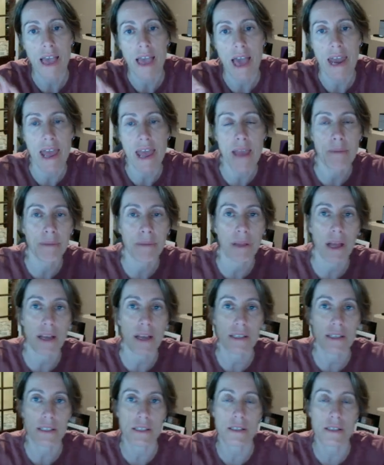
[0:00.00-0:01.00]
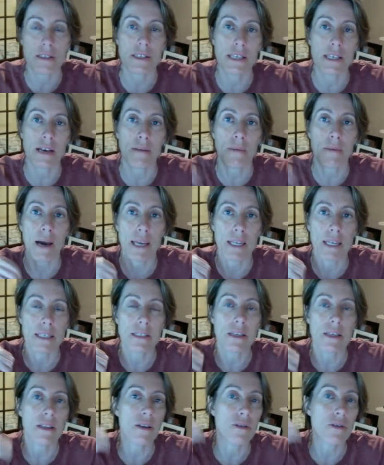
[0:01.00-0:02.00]
Na plus and Cl minus,
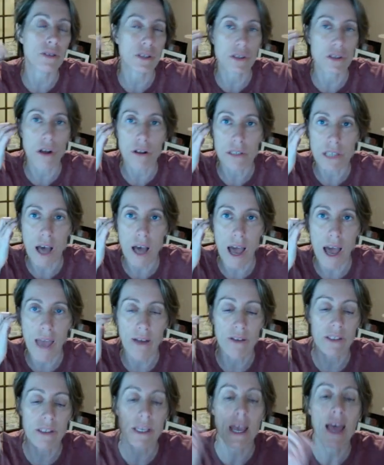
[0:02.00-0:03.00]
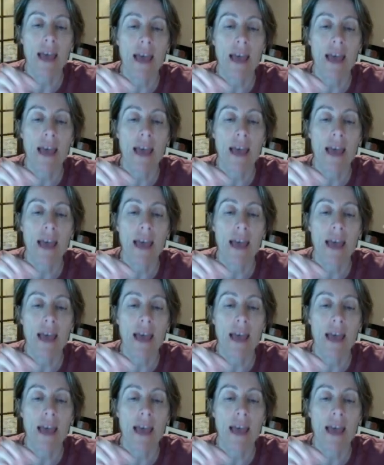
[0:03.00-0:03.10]
and those salt ions